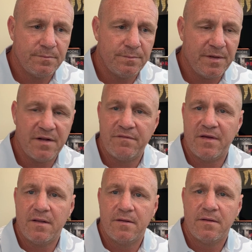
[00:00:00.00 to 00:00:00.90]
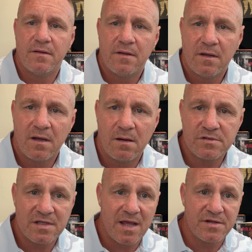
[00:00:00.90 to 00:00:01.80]
being a villain. I
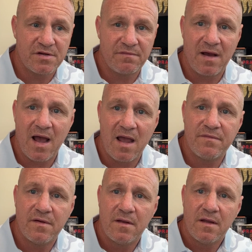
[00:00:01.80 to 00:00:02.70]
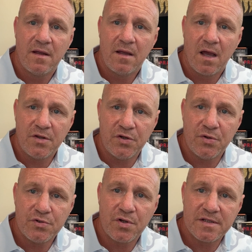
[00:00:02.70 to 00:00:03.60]
was trying to survive and
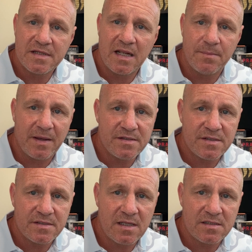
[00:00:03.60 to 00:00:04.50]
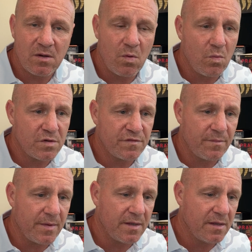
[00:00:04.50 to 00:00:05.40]
use on a daily basis. That's how it was for
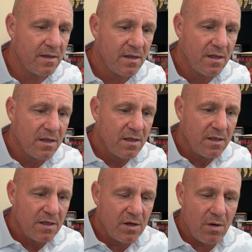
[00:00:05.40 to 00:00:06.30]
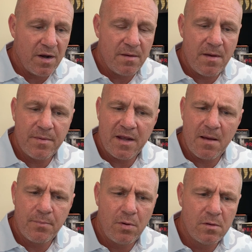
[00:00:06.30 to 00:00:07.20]
me. You know, and I remember
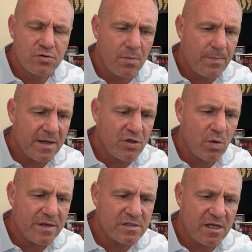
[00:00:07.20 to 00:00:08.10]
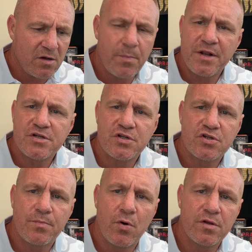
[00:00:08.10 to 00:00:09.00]
getting pulled up by the OSD, Operation
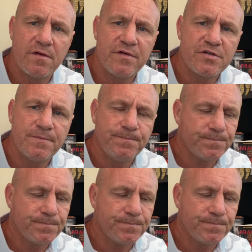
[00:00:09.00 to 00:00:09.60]
Support Division,